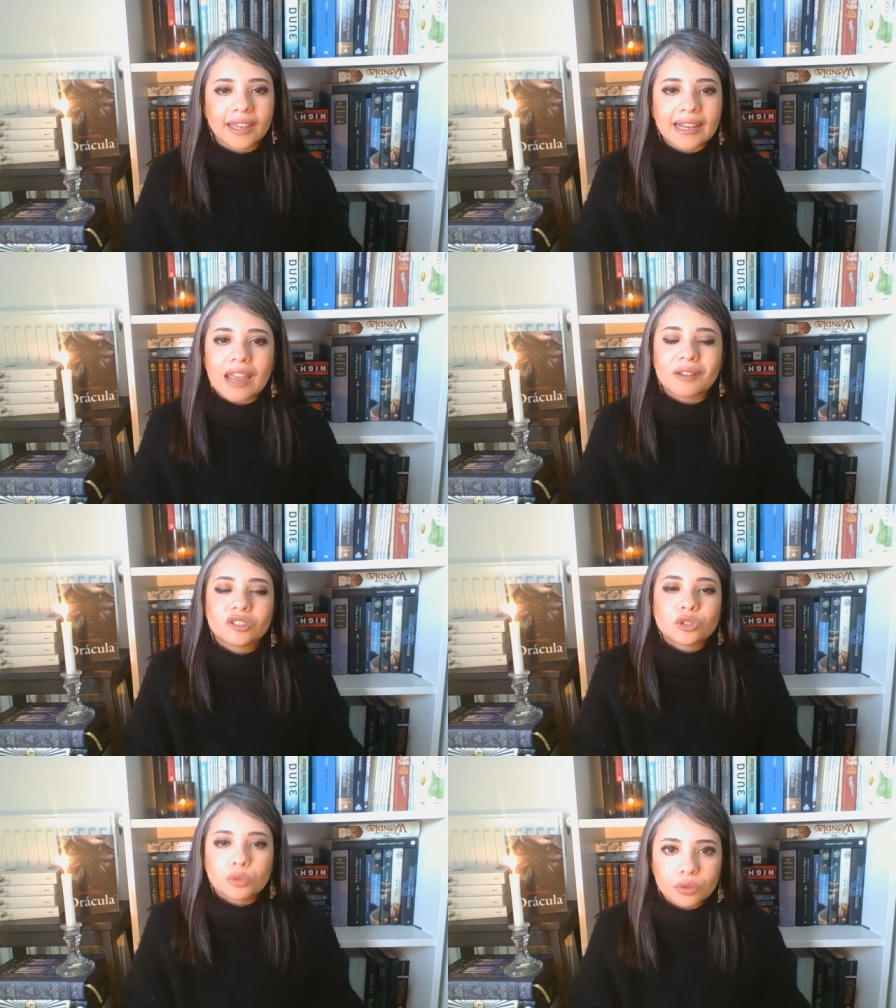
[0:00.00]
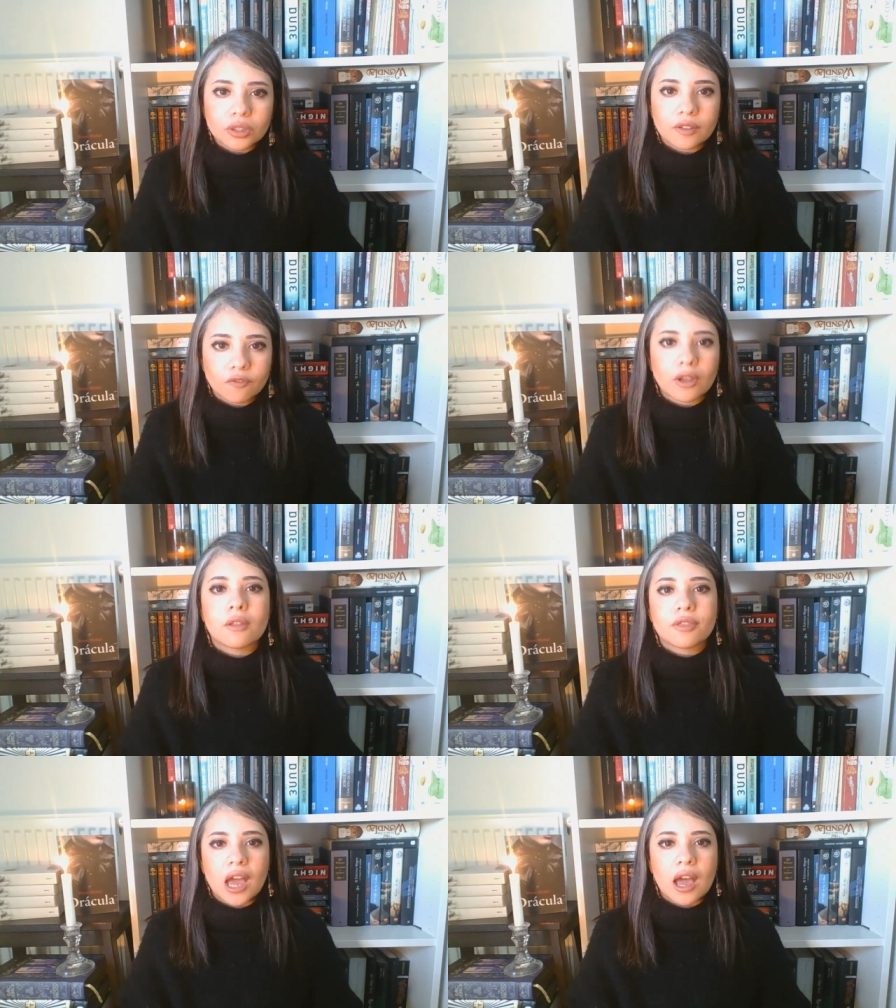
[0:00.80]
And I truly
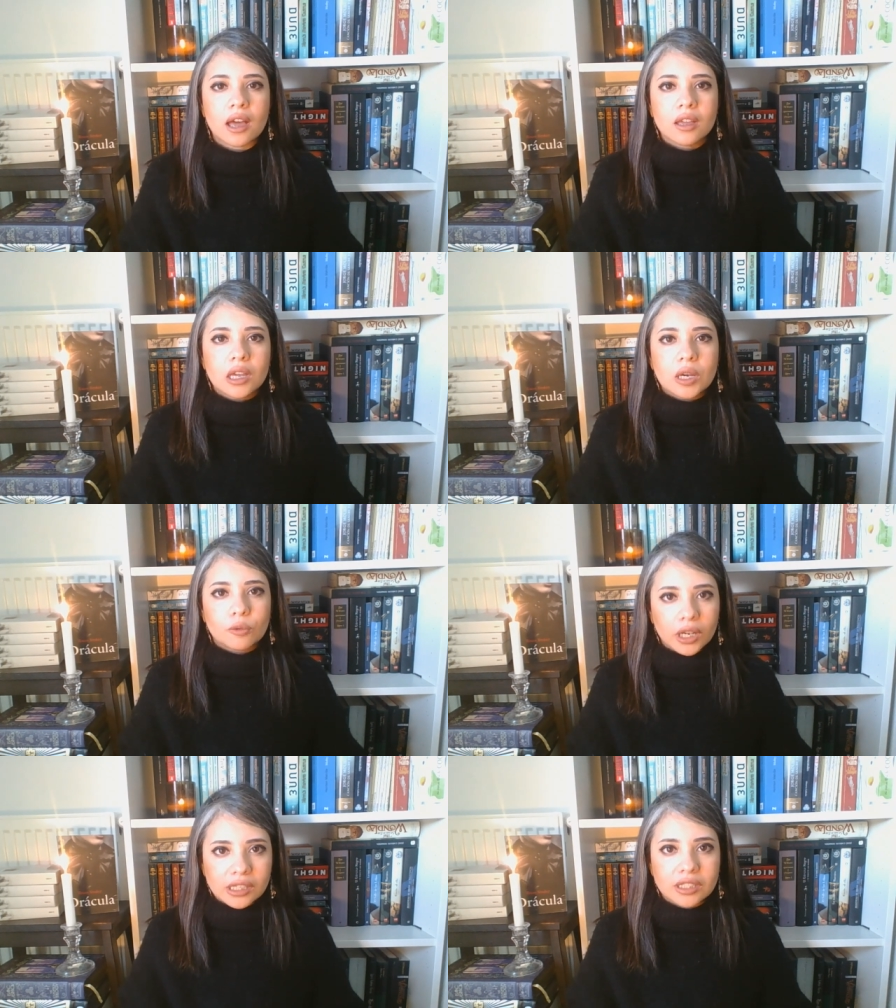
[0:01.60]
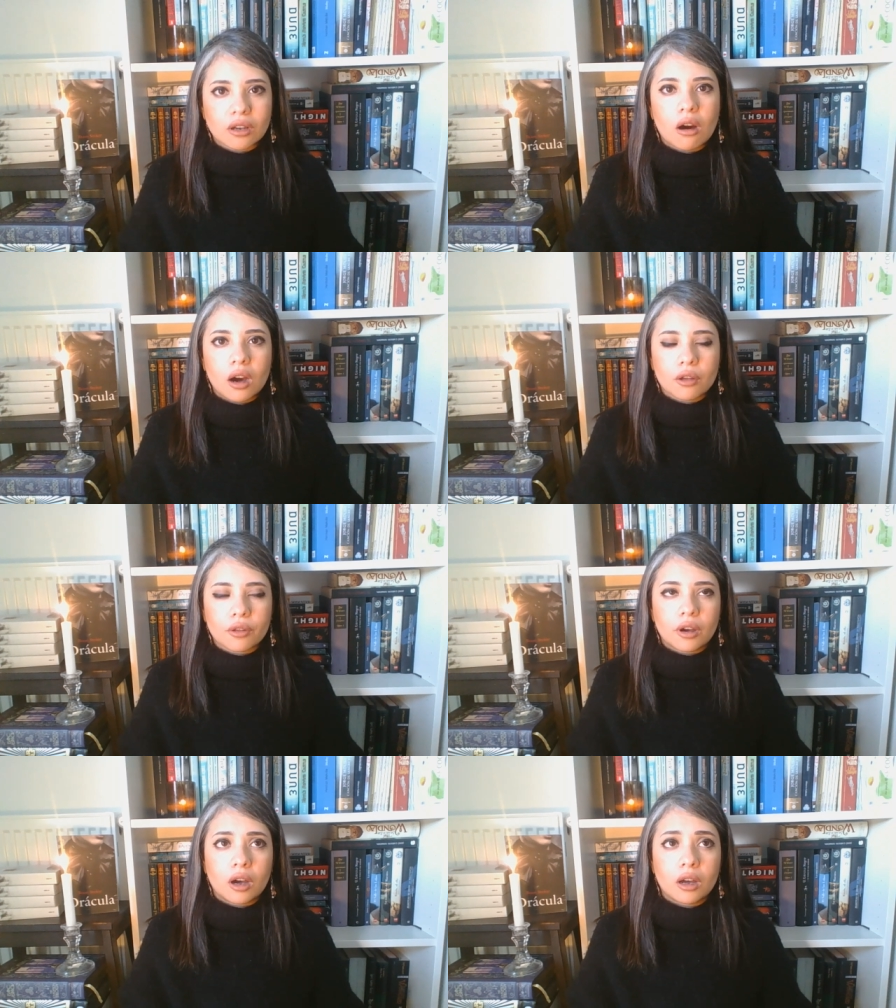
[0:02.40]
felt that when I saw
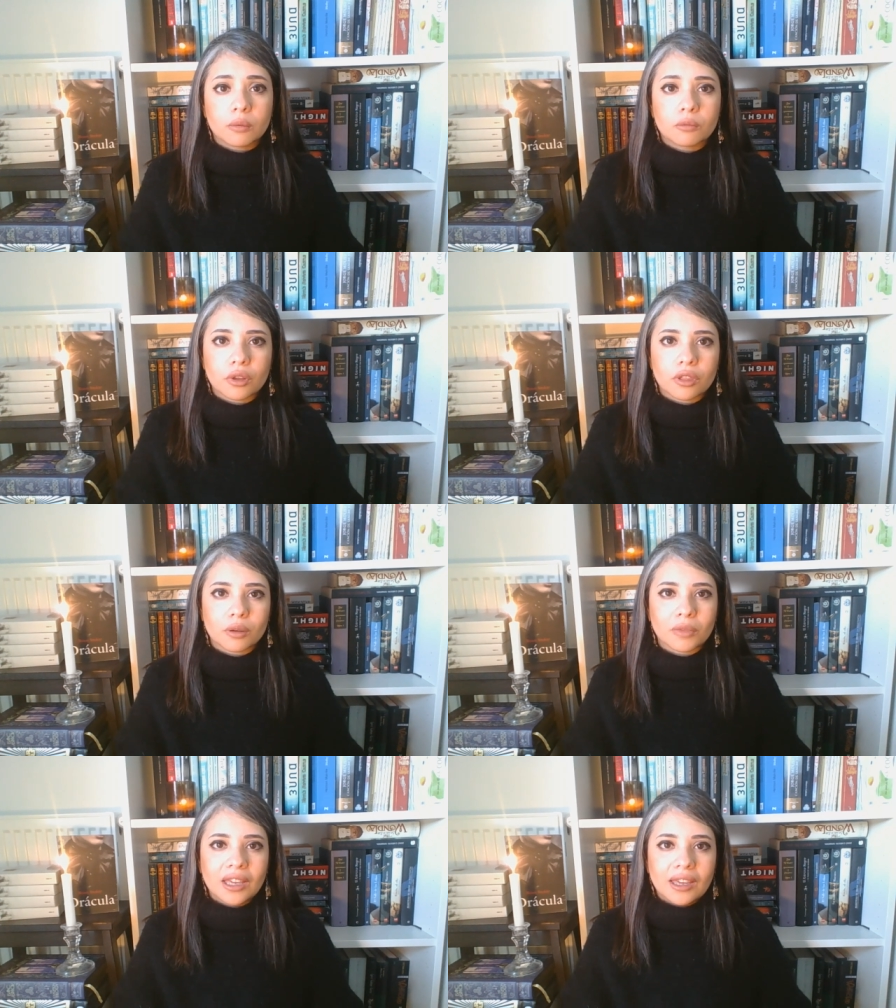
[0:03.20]
Autumn Rhythm.